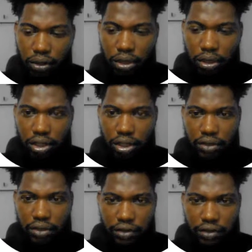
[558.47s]
I change
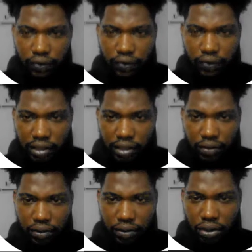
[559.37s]
that to SEO Investor
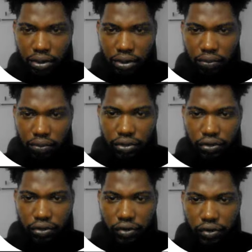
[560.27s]

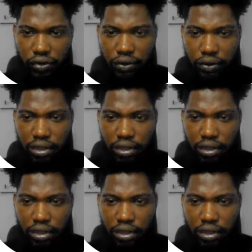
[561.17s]
1234.